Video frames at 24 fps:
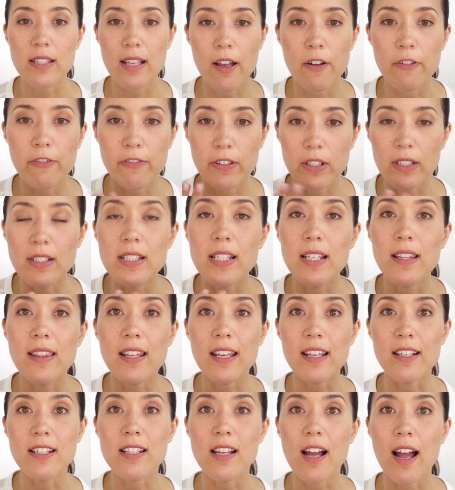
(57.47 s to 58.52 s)
see, I've filled in the
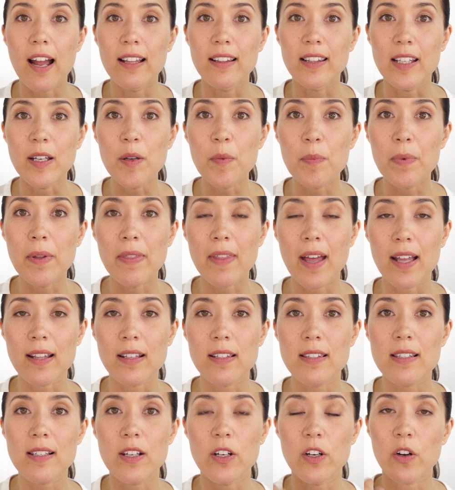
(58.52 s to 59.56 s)
entire lip, and
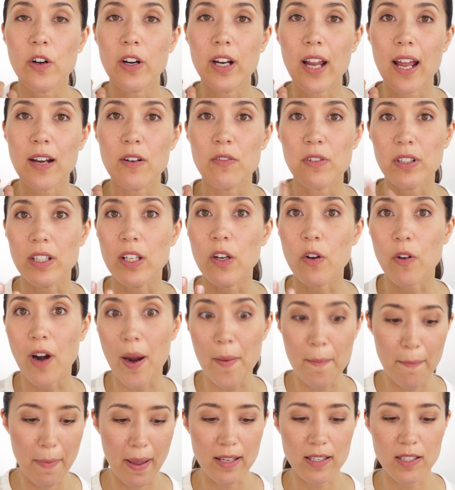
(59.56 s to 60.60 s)
that's going to create a really
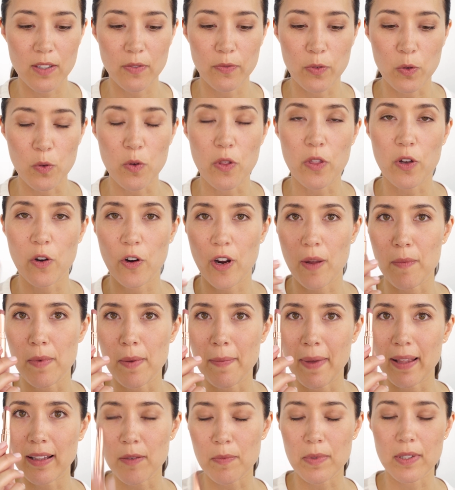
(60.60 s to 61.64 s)
great base for the creamy
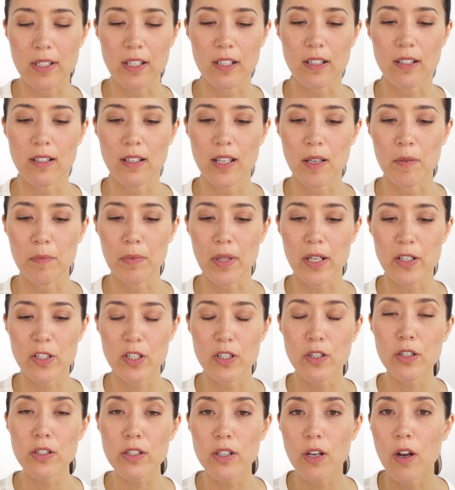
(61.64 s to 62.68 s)
matte lipstick in Blush
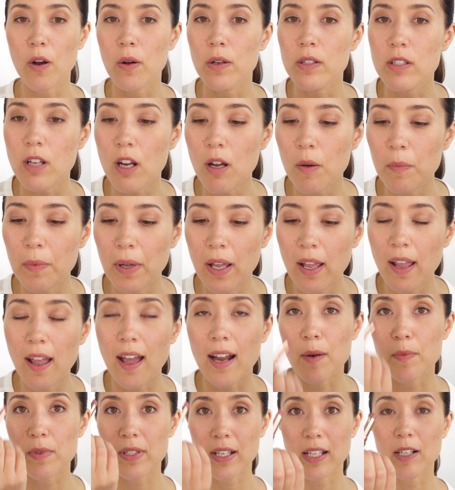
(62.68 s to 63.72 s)
Nude to go on top.
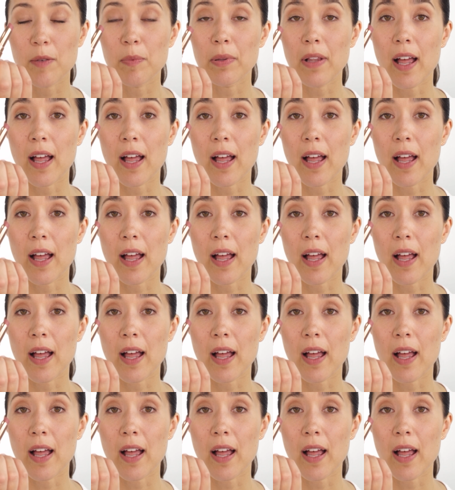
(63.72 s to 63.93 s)
And I'm just going to